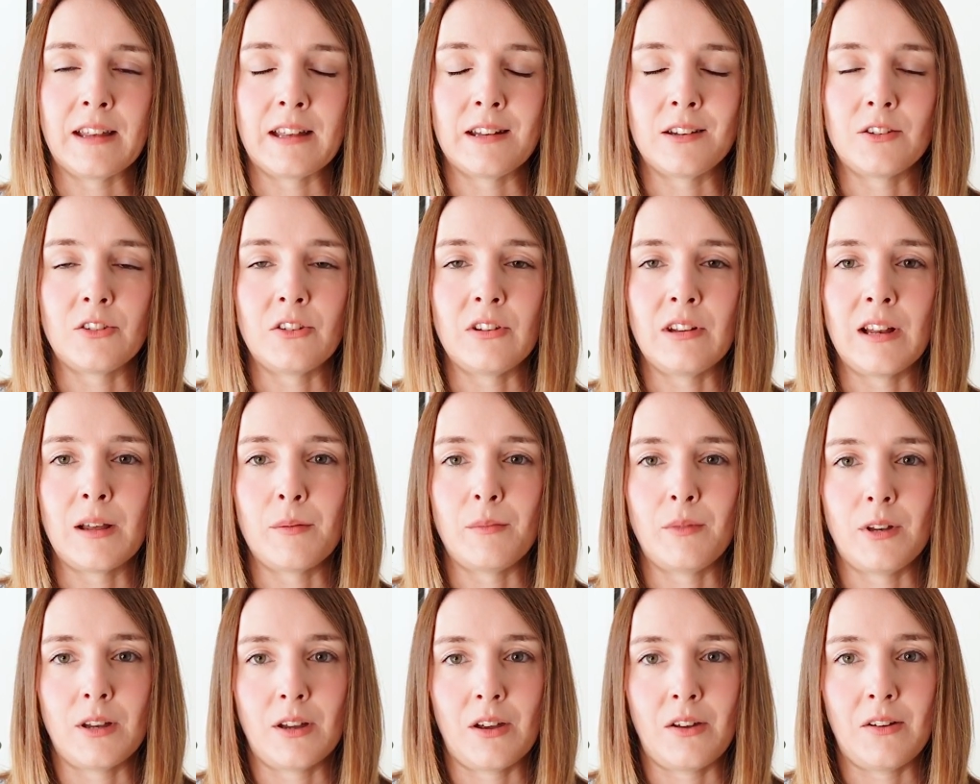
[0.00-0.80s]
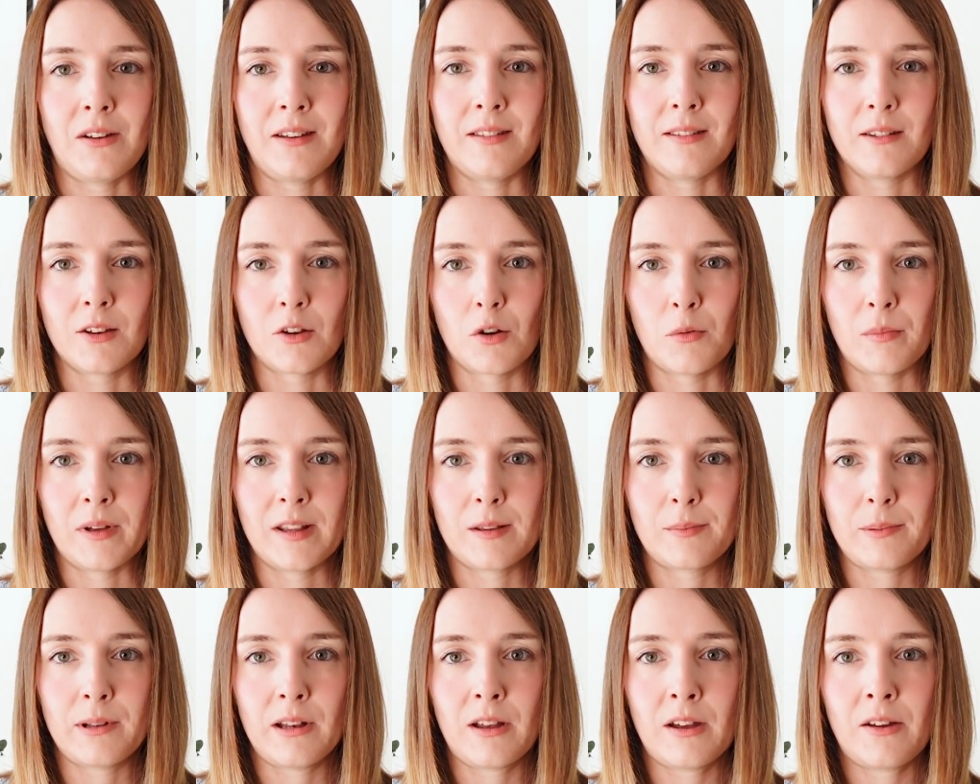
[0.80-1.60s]
then do let me know in the
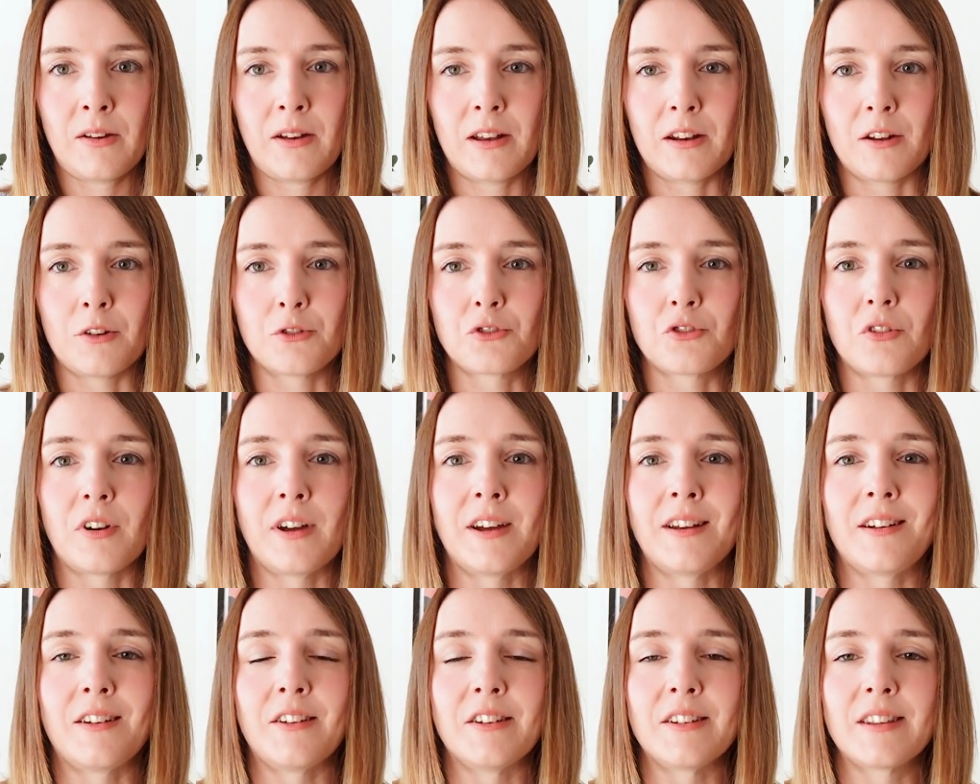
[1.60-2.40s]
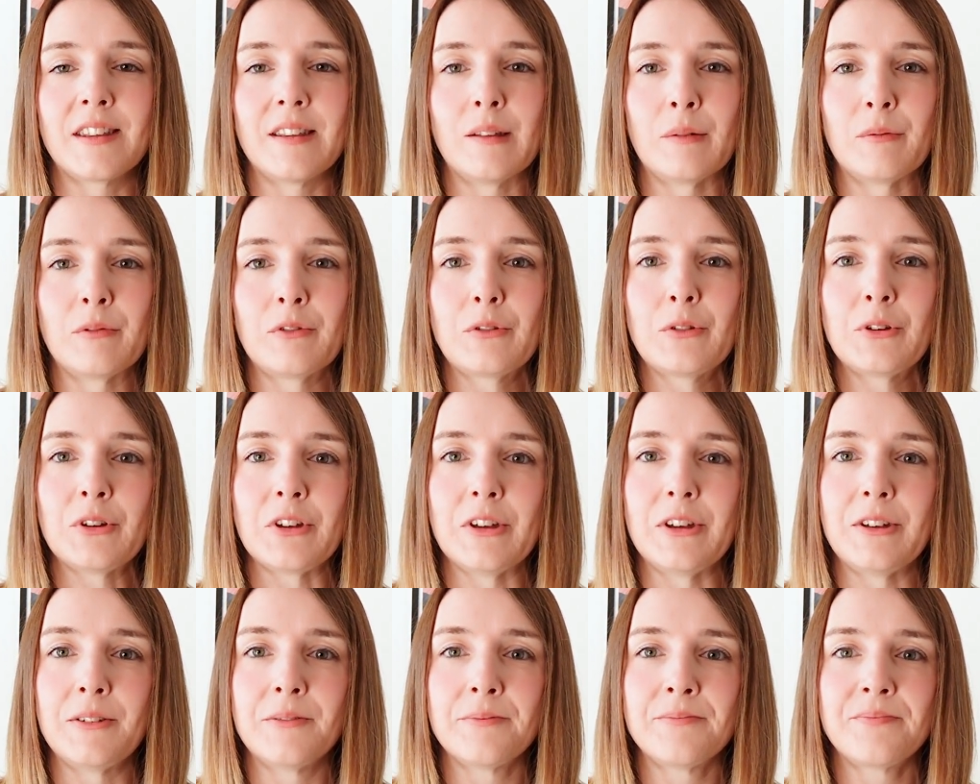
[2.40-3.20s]
comments below and I'll try and answer them for
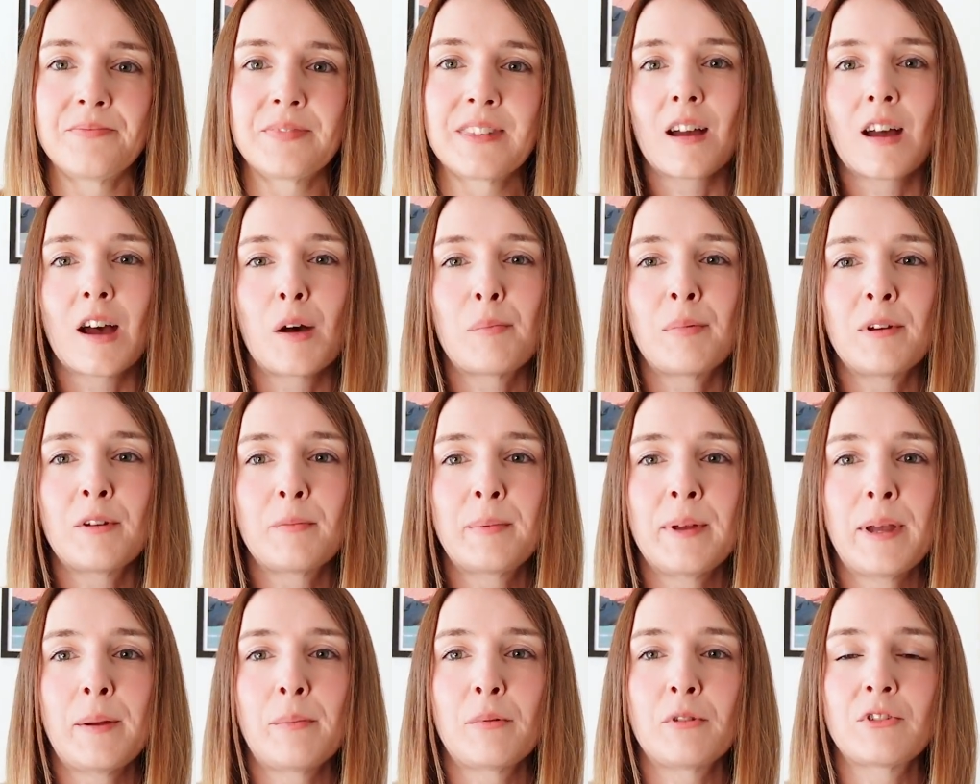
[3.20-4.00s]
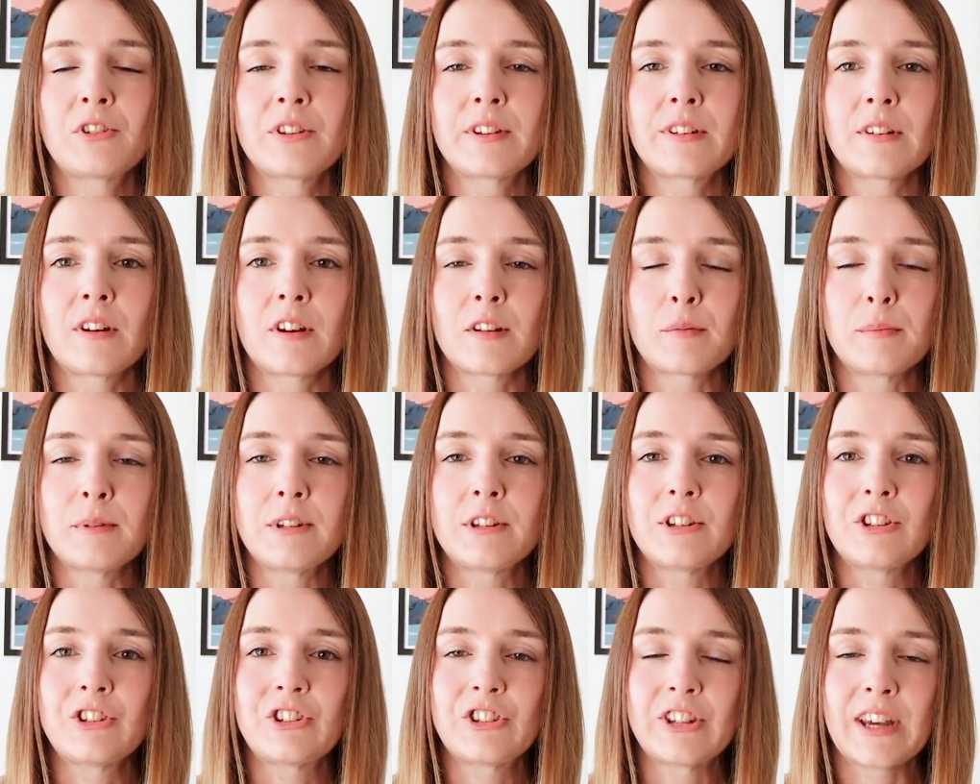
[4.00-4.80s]
you. A couple of people just asked
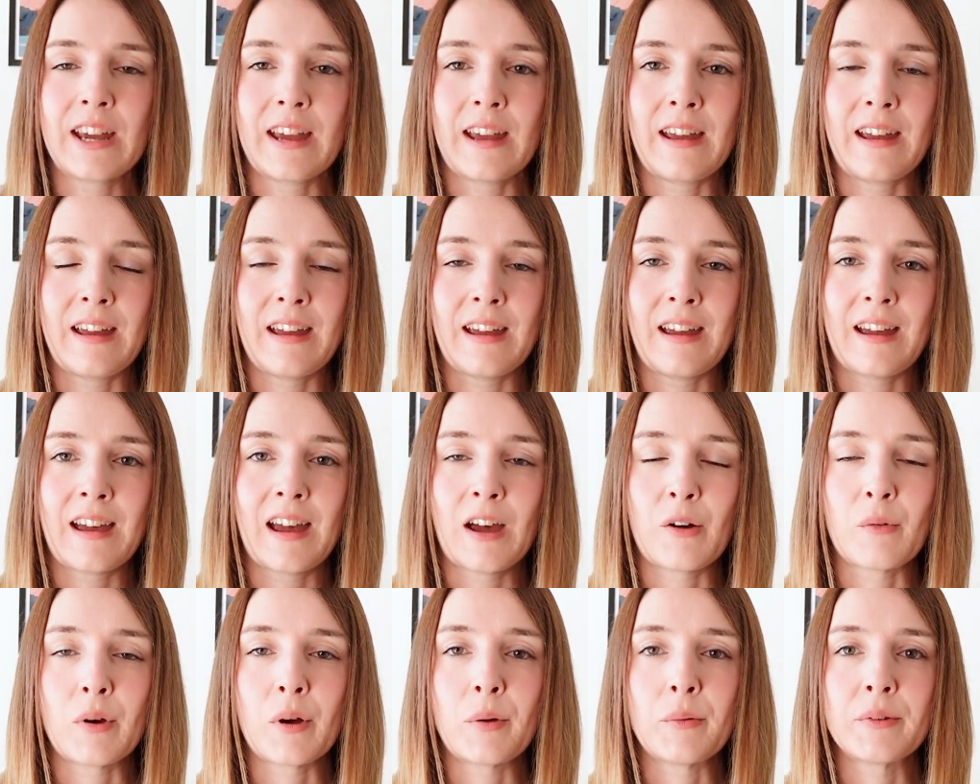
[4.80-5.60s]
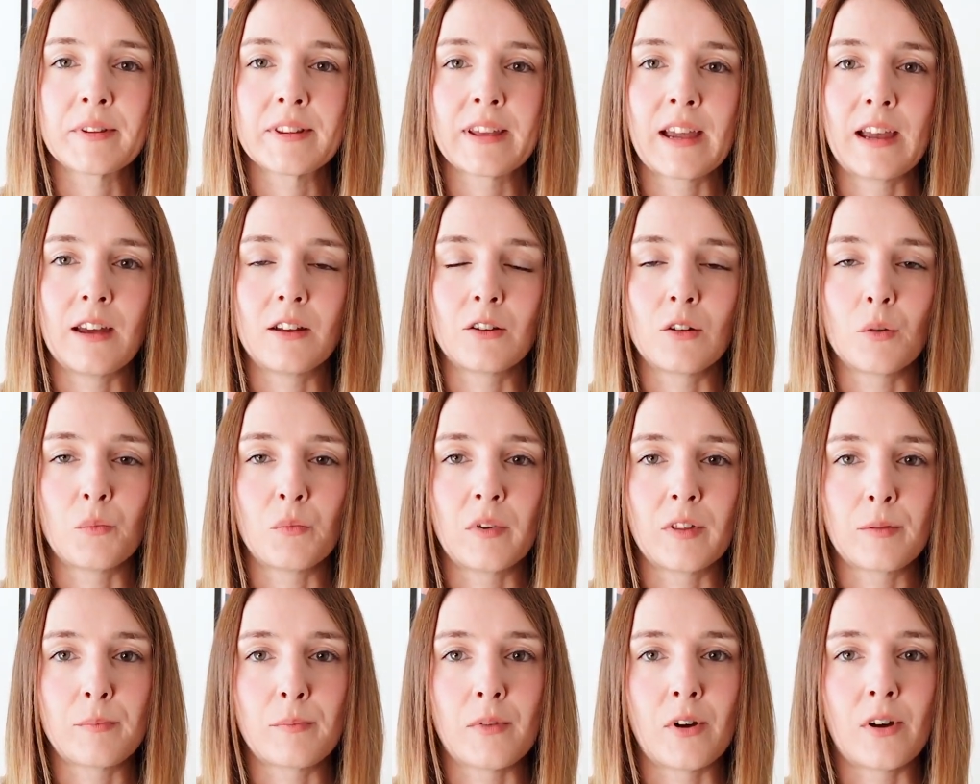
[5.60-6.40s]
me to share how I was getting on
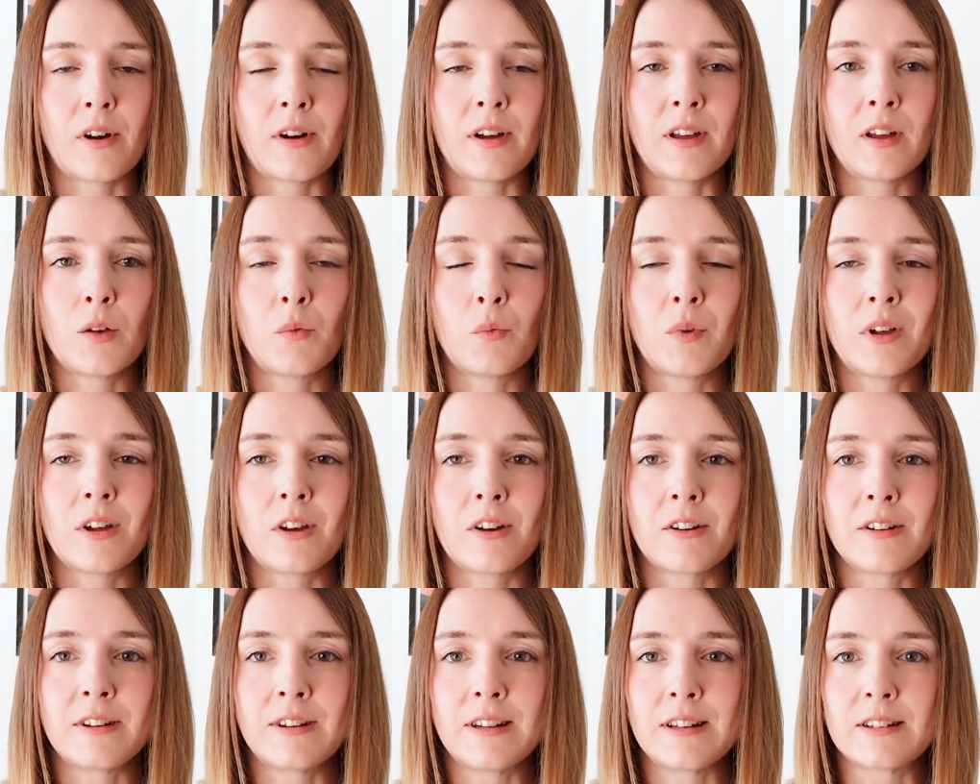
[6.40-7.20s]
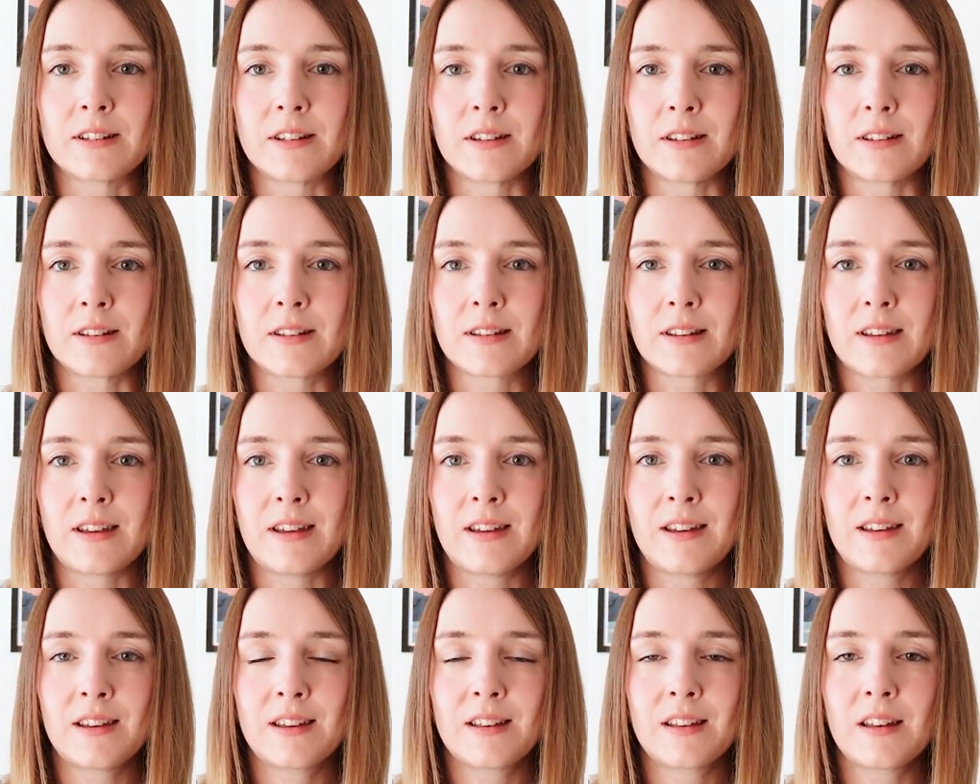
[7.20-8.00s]
with my We Are Knitters
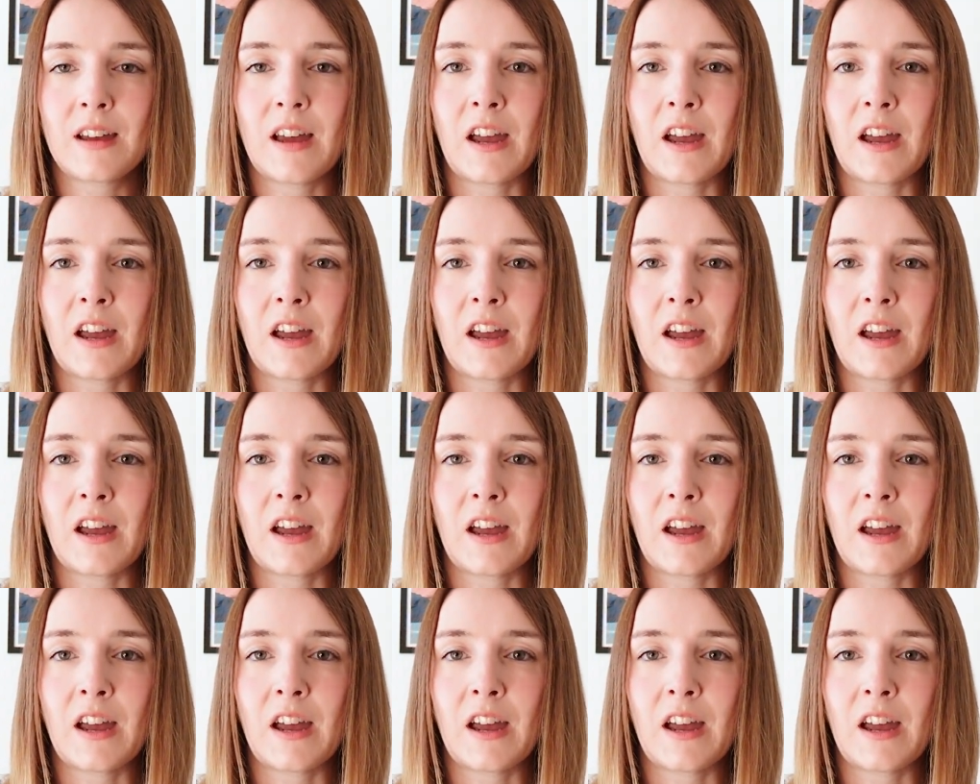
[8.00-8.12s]
kit.